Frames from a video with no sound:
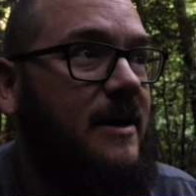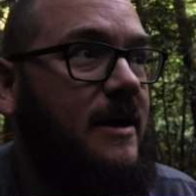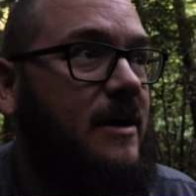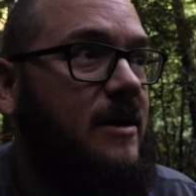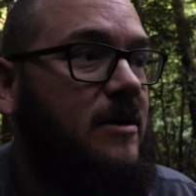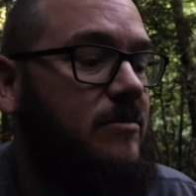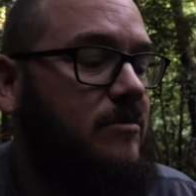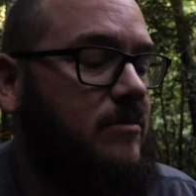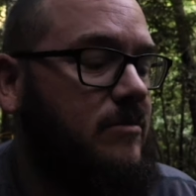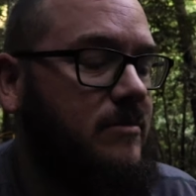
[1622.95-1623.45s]

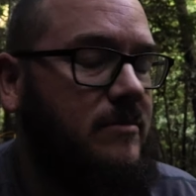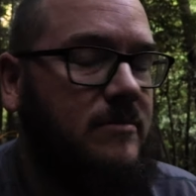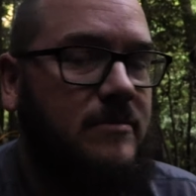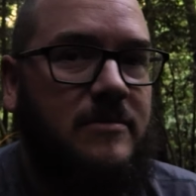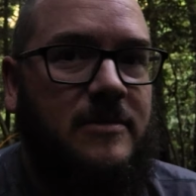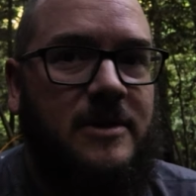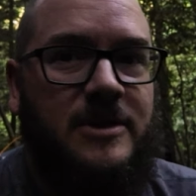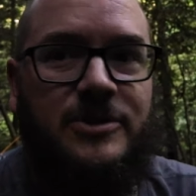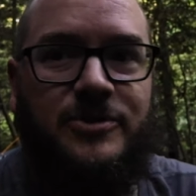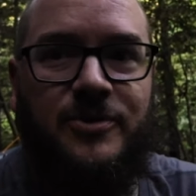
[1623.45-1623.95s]
Um,
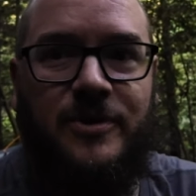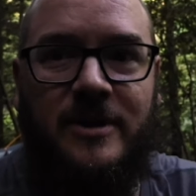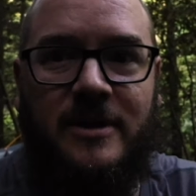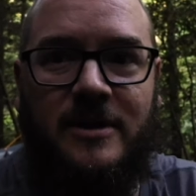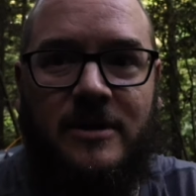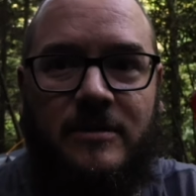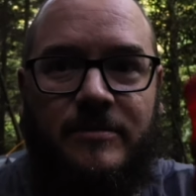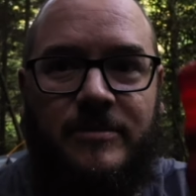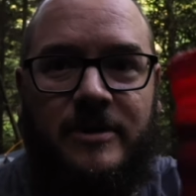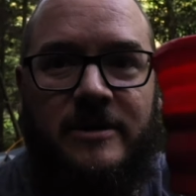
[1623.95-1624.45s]
enjoying a
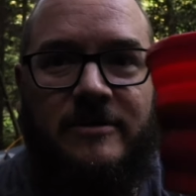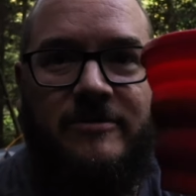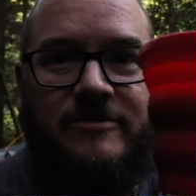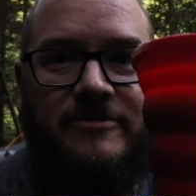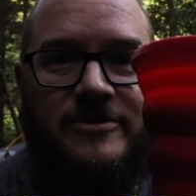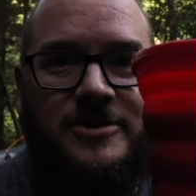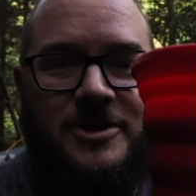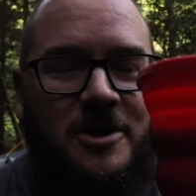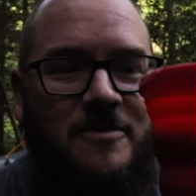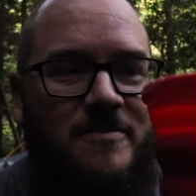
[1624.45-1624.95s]
little bit of
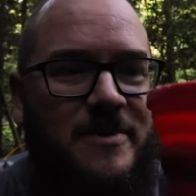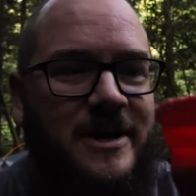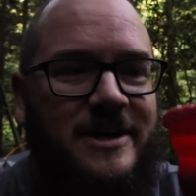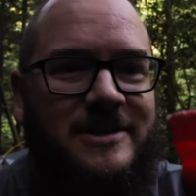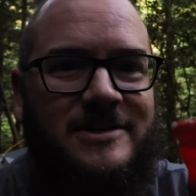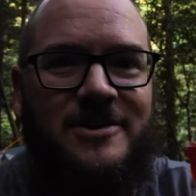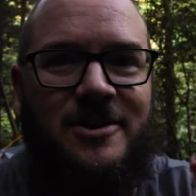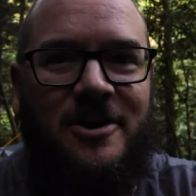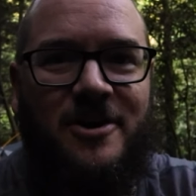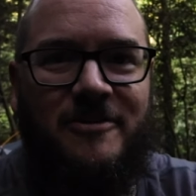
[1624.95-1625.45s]

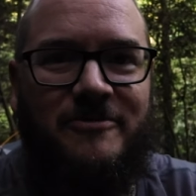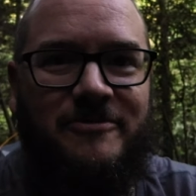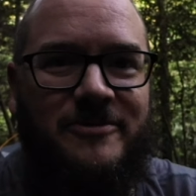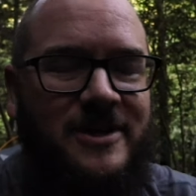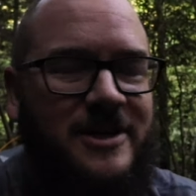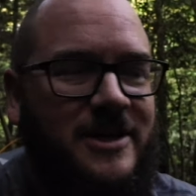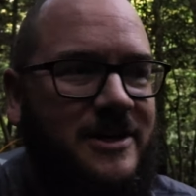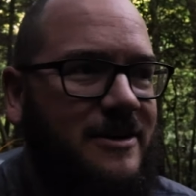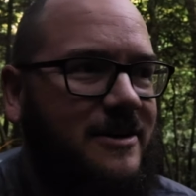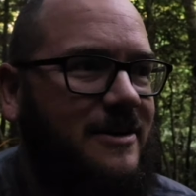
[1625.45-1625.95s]
Jeremiah's coffee
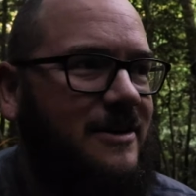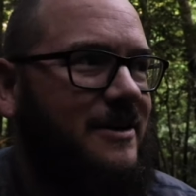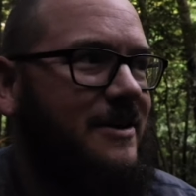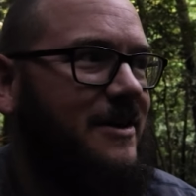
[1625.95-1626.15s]
here.